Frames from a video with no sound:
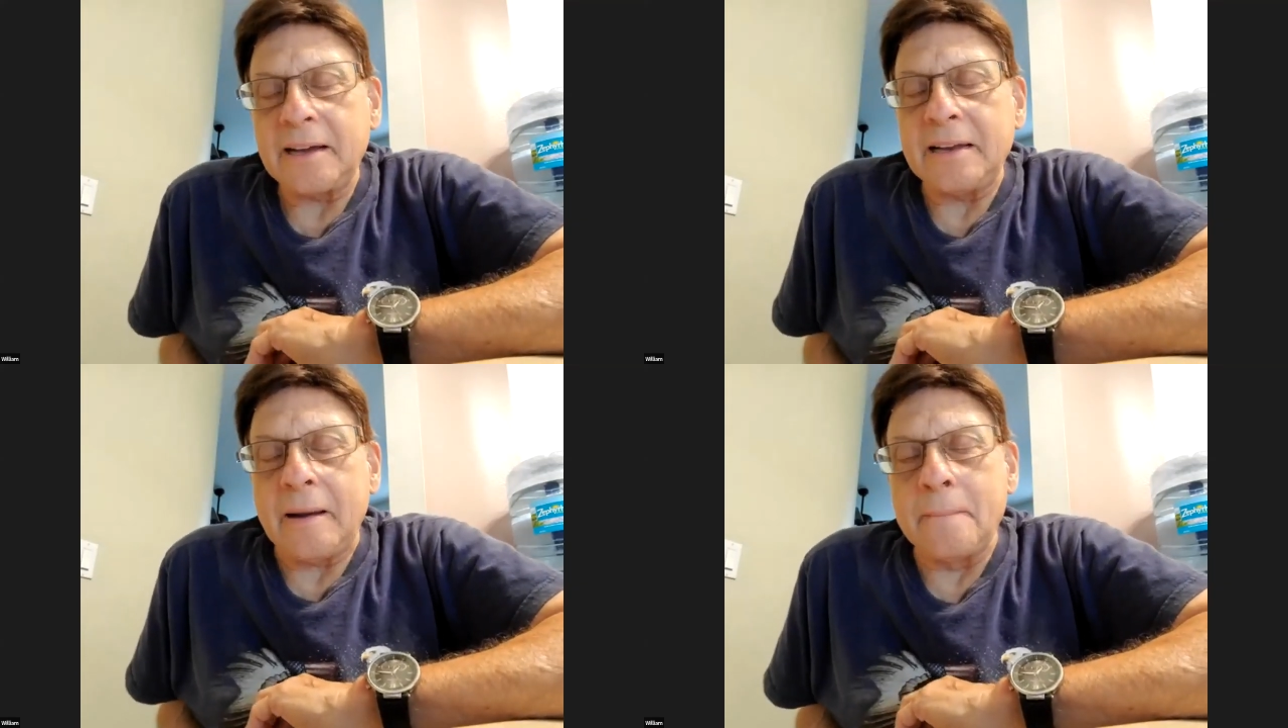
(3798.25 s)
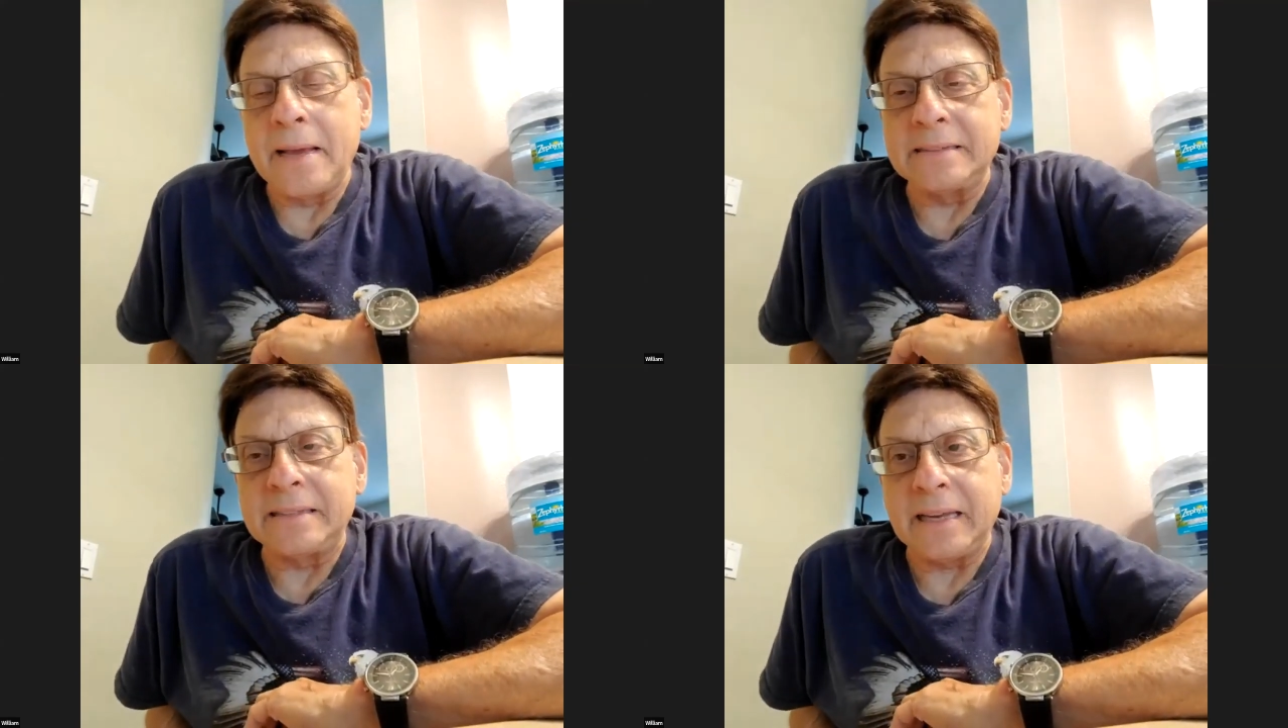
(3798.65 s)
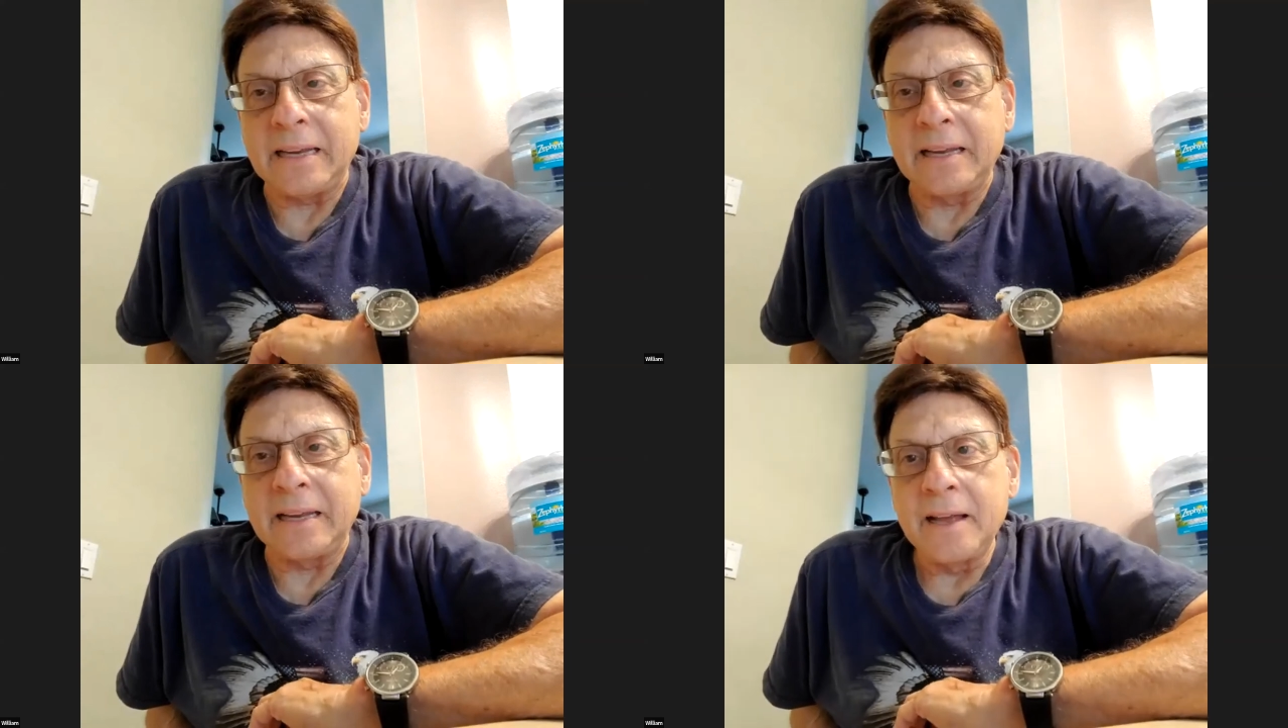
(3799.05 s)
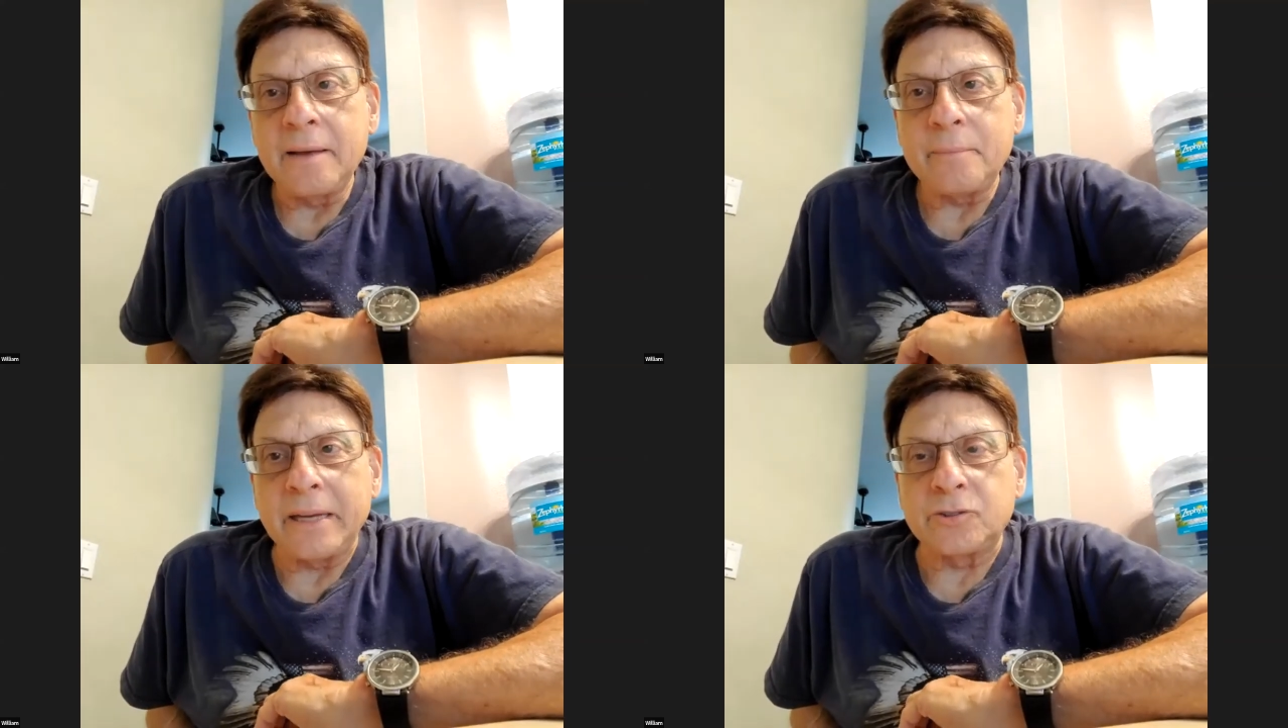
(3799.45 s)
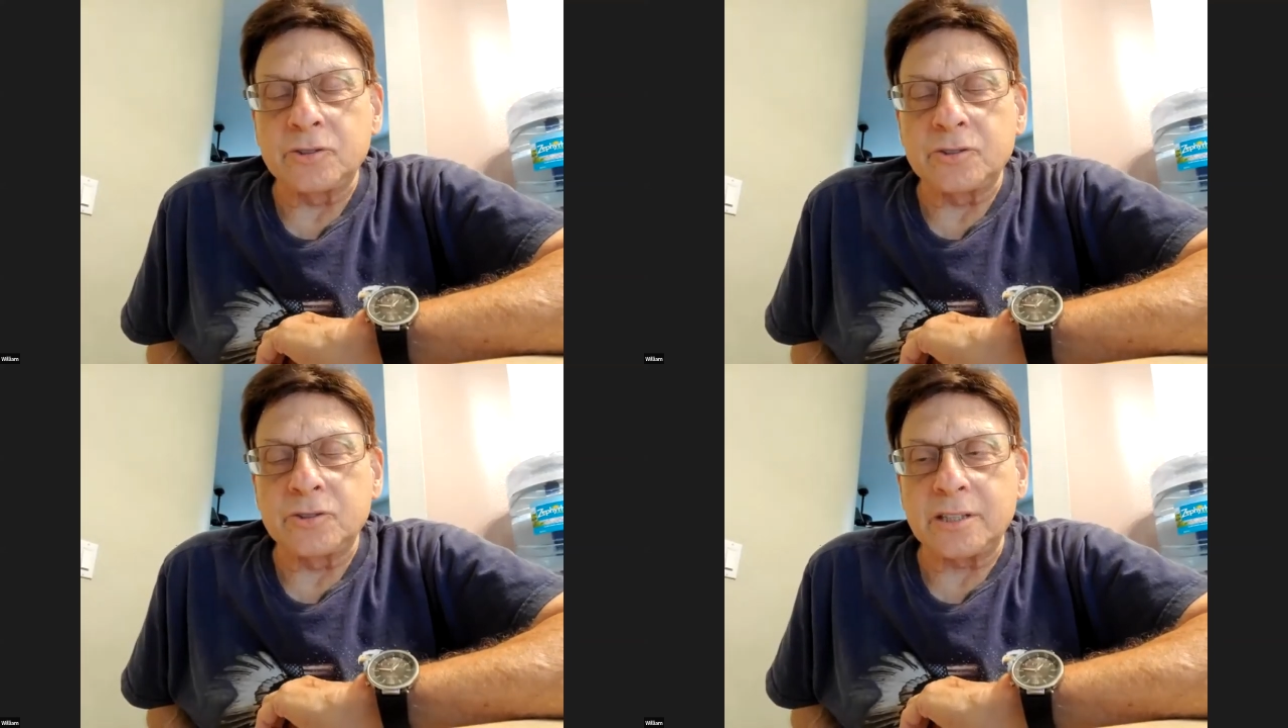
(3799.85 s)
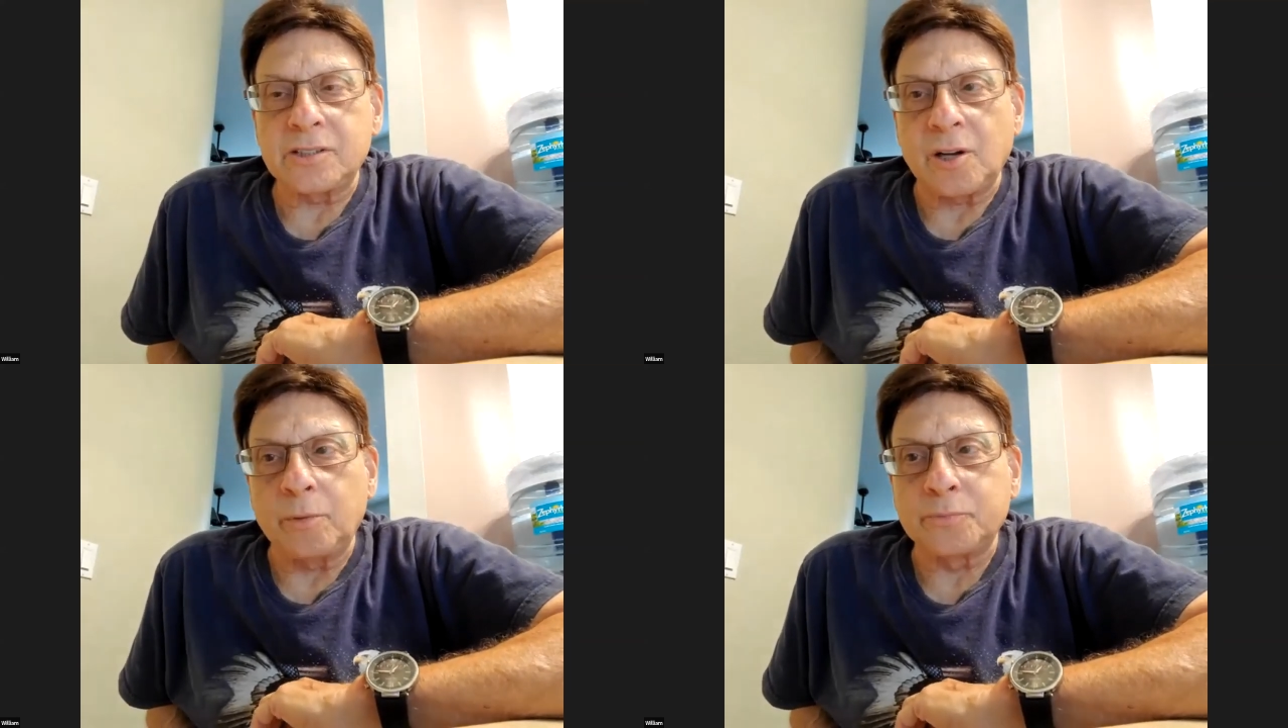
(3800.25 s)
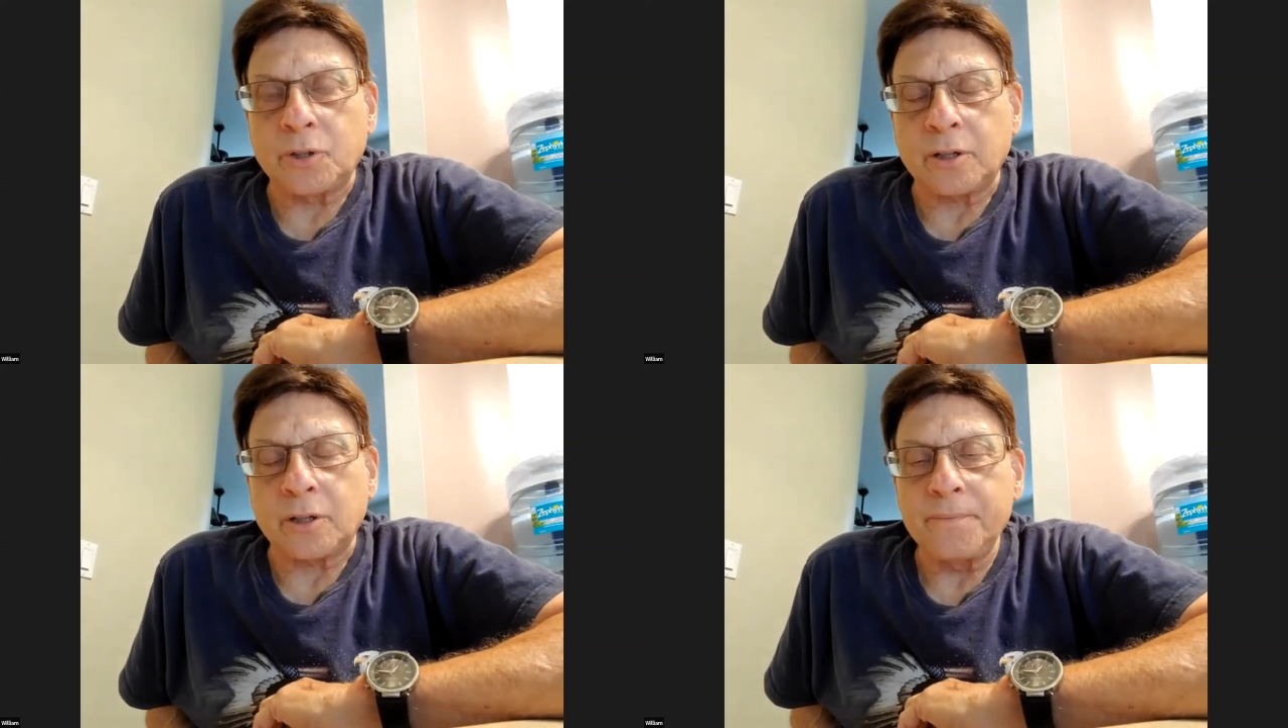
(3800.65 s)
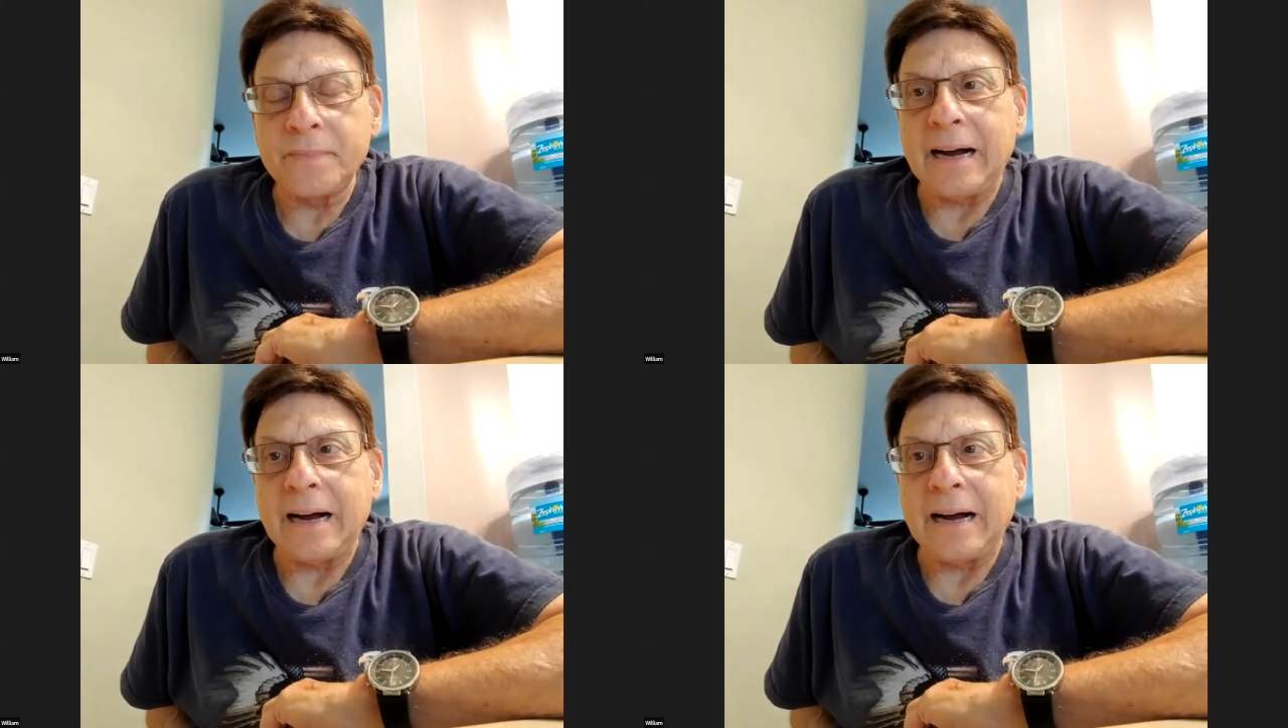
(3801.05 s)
amazing pictures of the sculpture